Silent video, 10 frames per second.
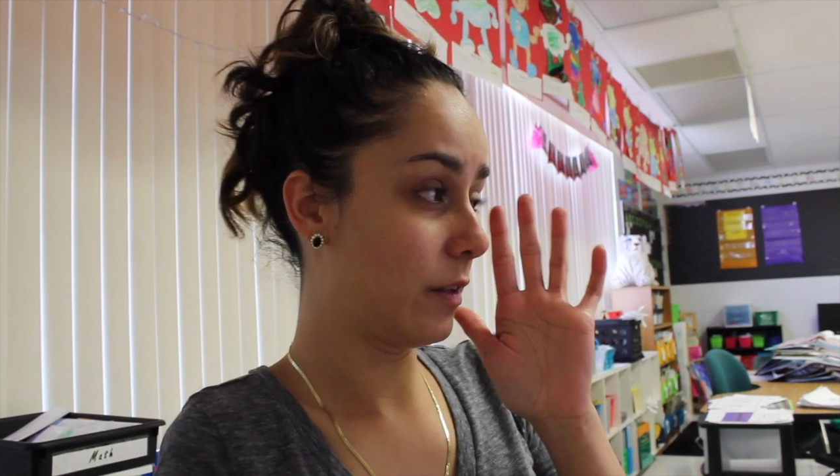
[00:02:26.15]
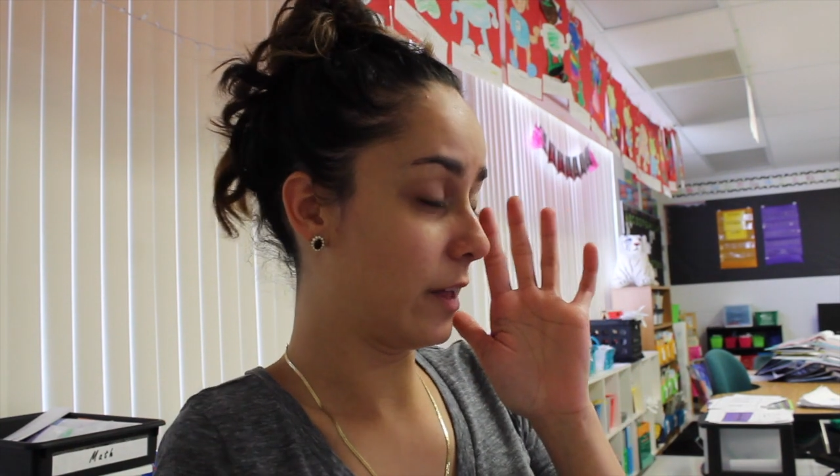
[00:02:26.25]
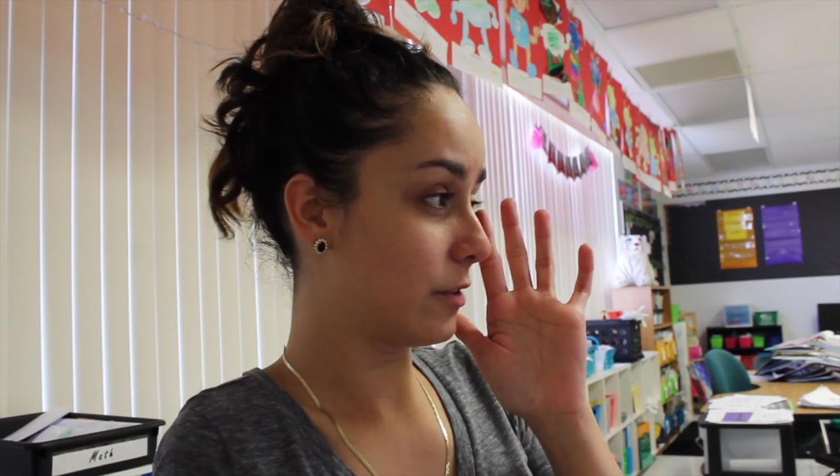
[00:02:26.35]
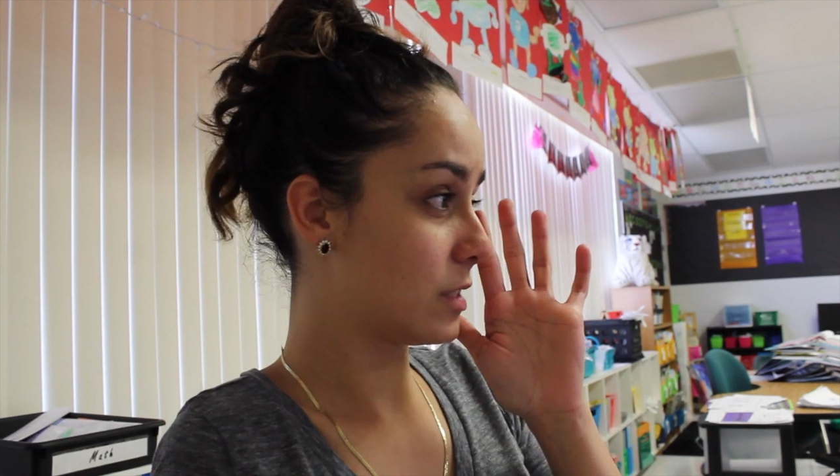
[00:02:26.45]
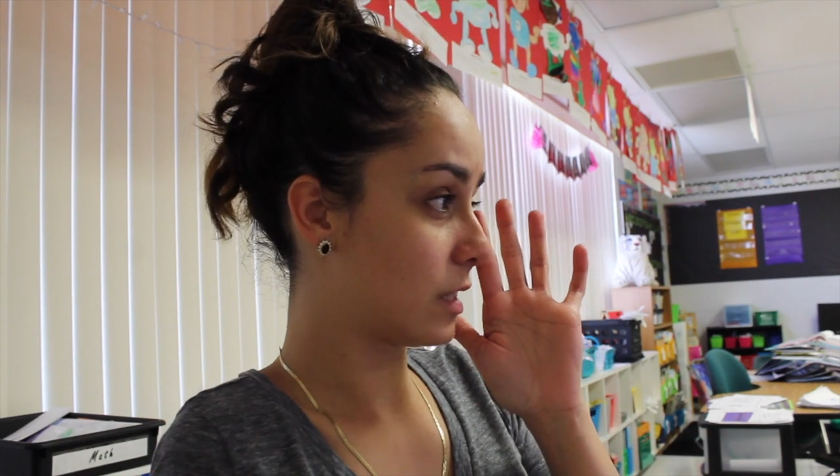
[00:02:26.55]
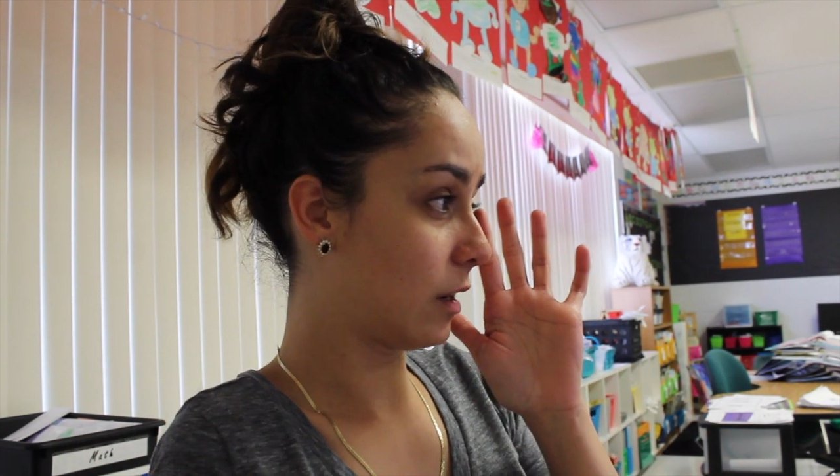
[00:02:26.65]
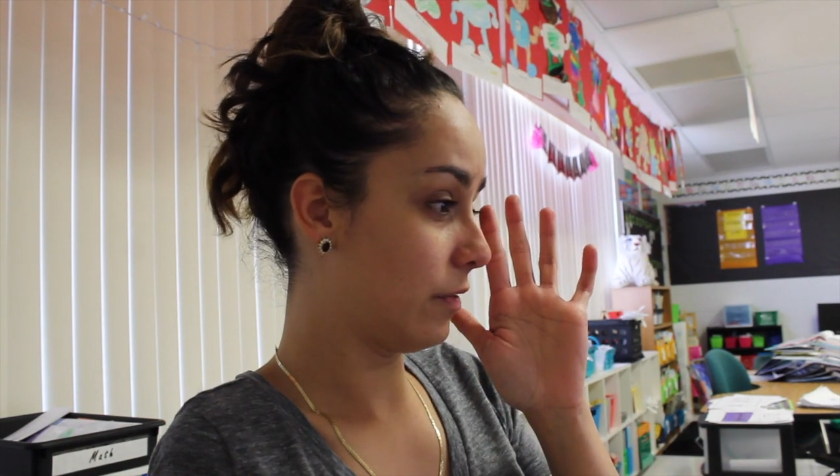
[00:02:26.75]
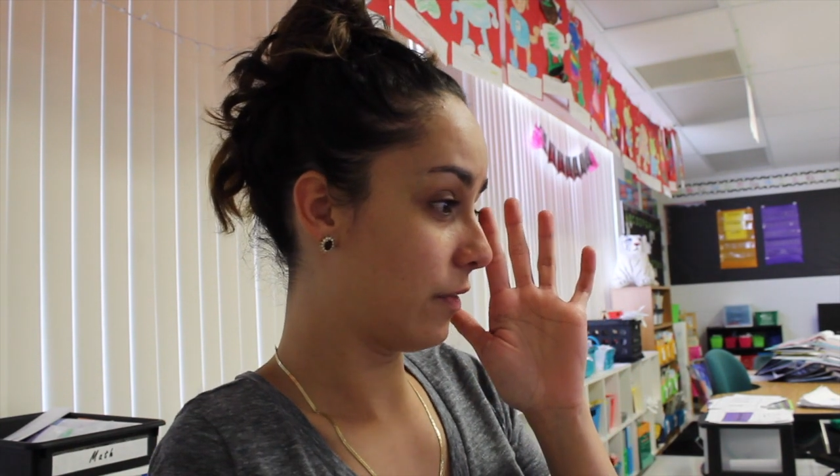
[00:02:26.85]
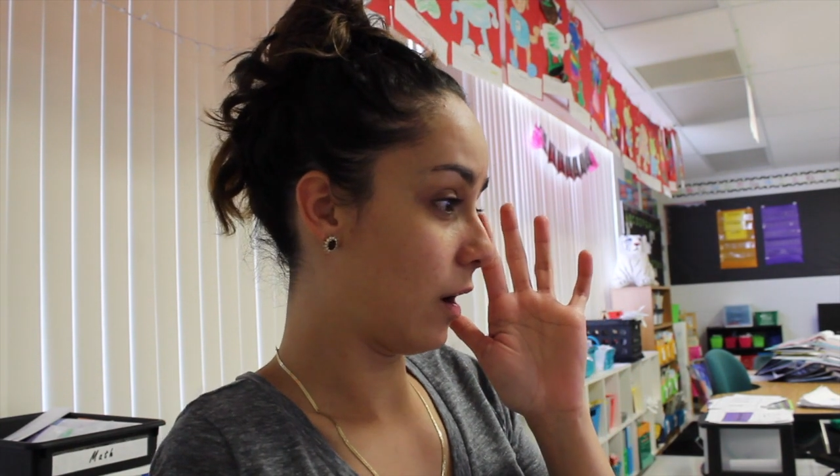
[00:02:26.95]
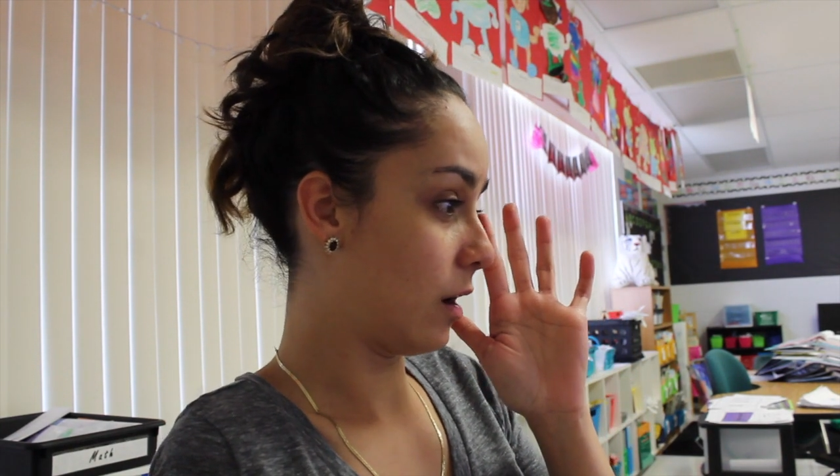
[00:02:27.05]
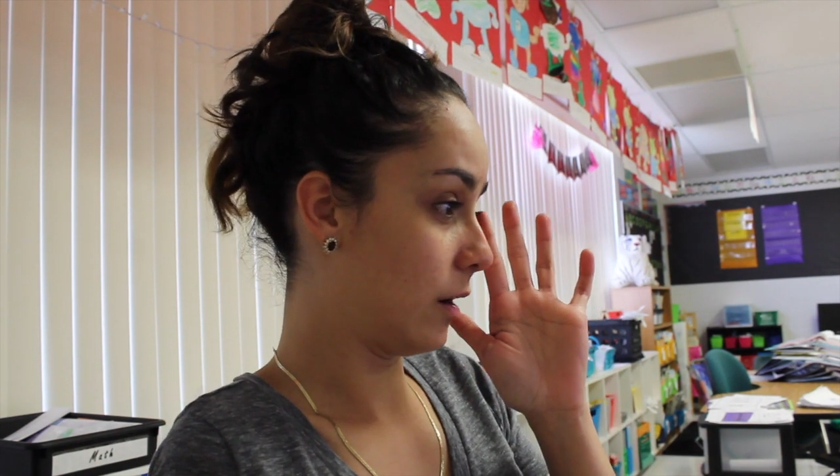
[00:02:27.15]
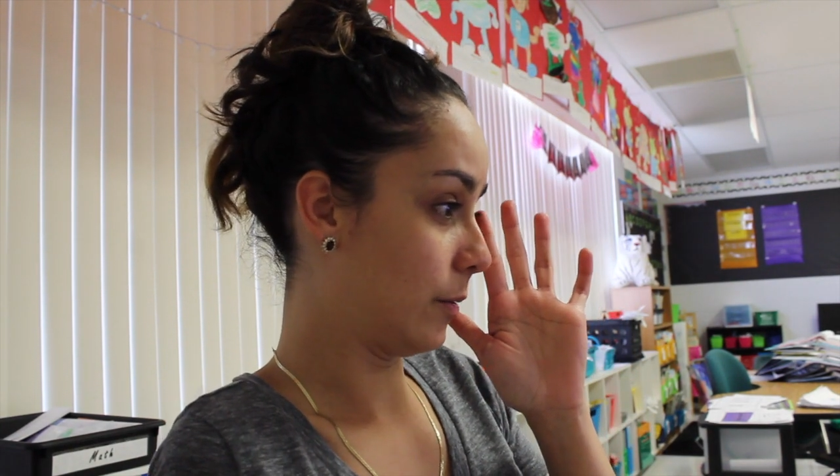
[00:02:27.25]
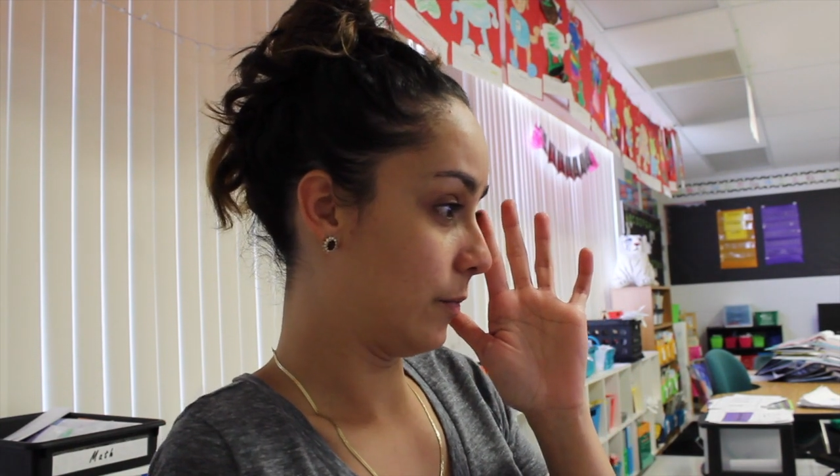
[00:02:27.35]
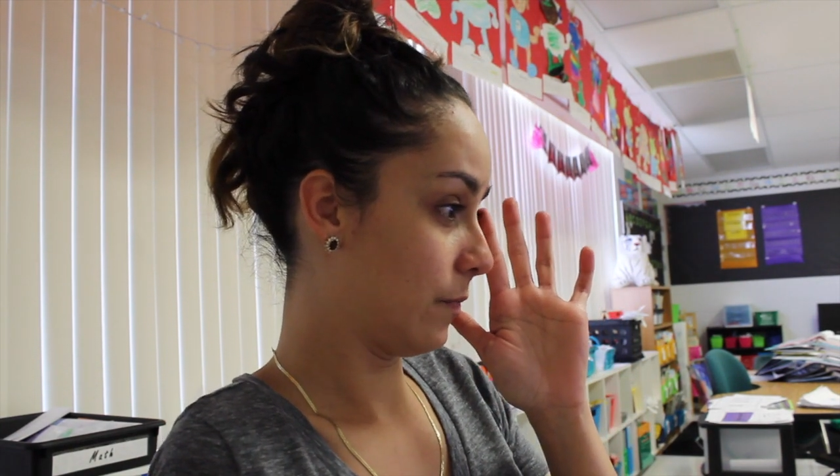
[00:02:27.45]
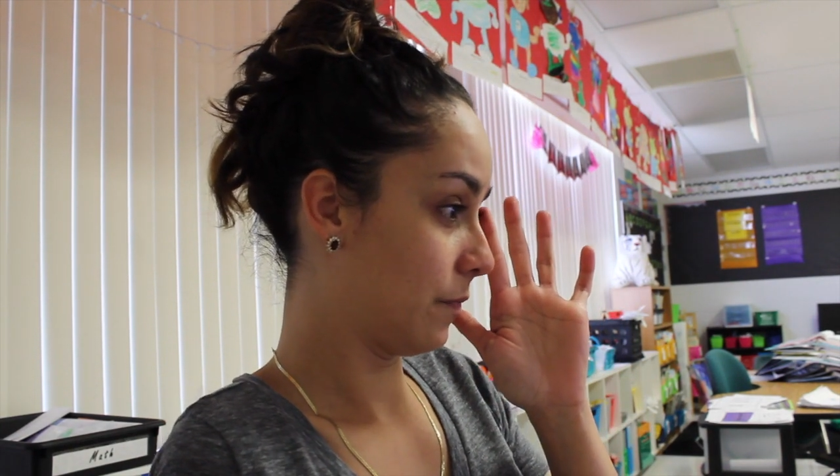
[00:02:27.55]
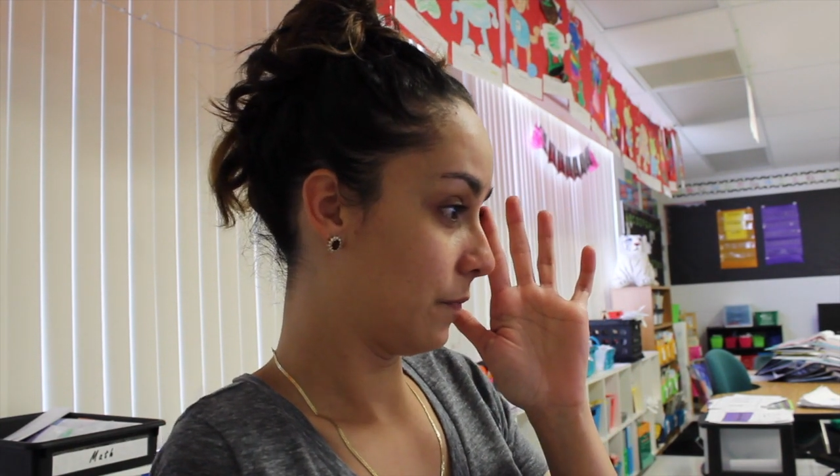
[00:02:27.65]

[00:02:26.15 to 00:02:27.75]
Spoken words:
all the other stuff, let